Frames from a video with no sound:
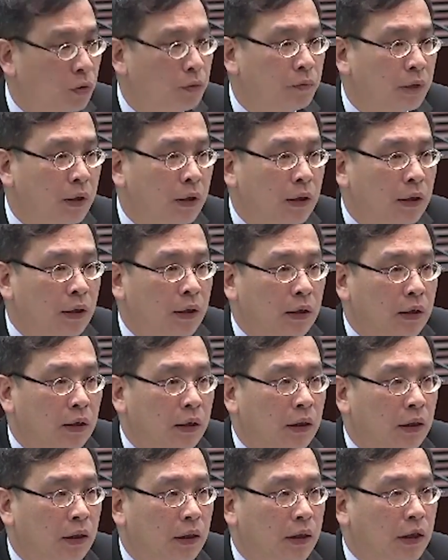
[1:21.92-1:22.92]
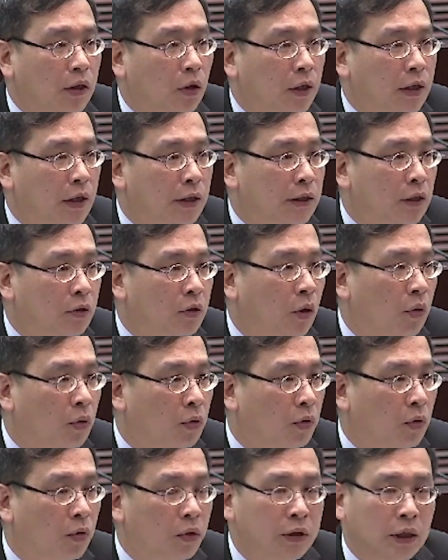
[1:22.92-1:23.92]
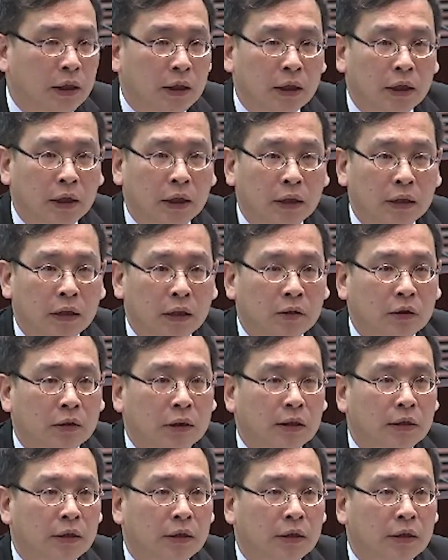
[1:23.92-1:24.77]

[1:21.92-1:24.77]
whole day education has prolonged